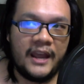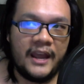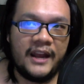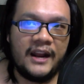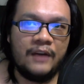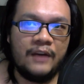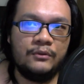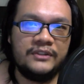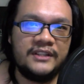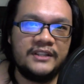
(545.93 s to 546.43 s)

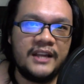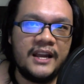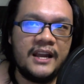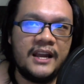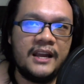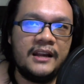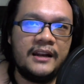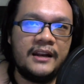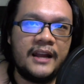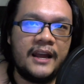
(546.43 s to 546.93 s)
And I would
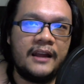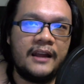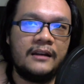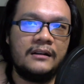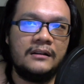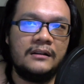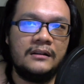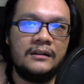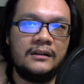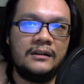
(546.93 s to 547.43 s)
say
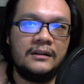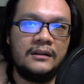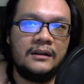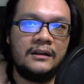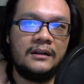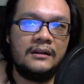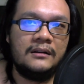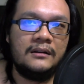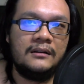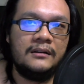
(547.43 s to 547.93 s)
that
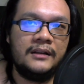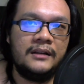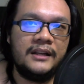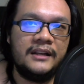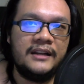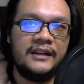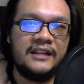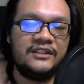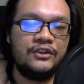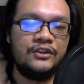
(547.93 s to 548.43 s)

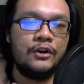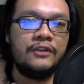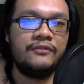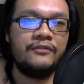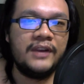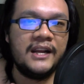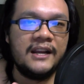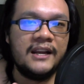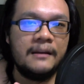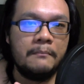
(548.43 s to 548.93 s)
there's
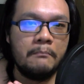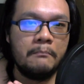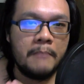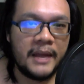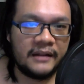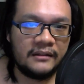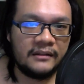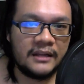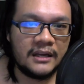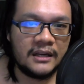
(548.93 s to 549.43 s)
not really a
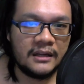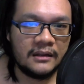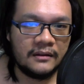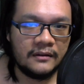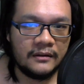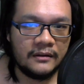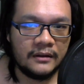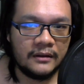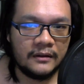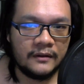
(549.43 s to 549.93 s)

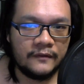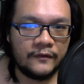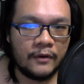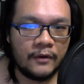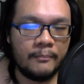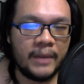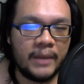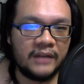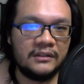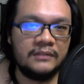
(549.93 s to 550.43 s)
meta
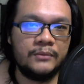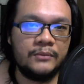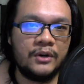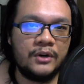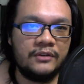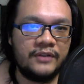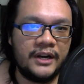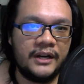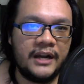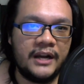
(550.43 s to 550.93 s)
for
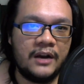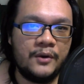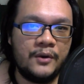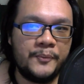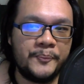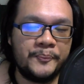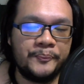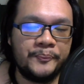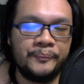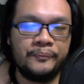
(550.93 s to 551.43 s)
Battleborn right
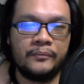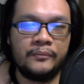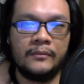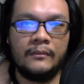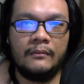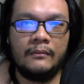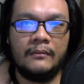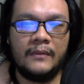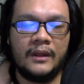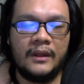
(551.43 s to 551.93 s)
now.
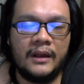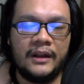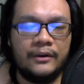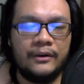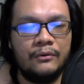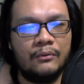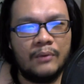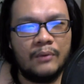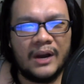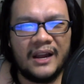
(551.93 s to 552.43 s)

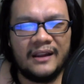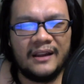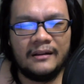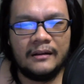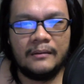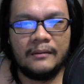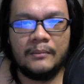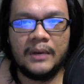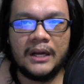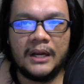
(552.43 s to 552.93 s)
I don't know
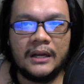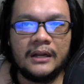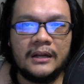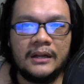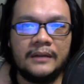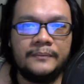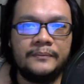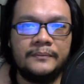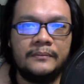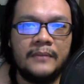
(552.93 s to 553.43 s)
why, but
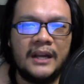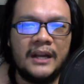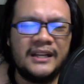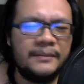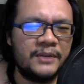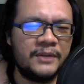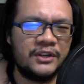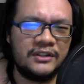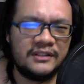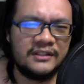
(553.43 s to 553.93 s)

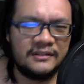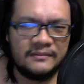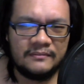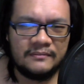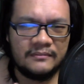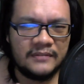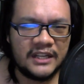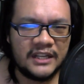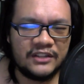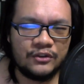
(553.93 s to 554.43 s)
I think
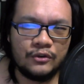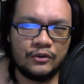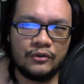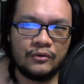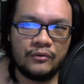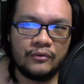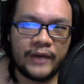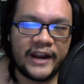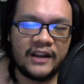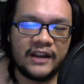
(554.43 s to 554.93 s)
because there's
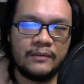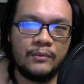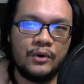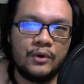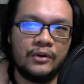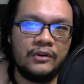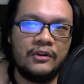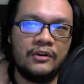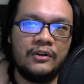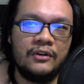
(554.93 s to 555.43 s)
no rank
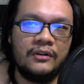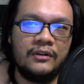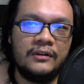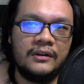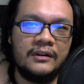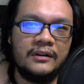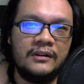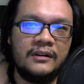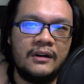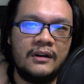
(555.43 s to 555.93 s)
mode
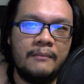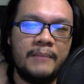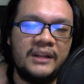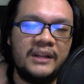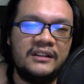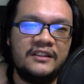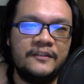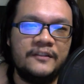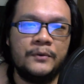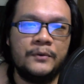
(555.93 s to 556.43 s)
or
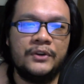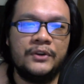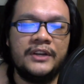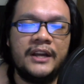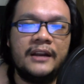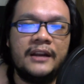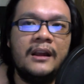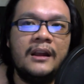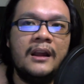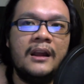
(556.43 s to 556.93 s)
competitive
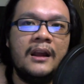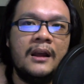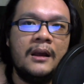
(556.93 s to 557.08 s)
mode yet.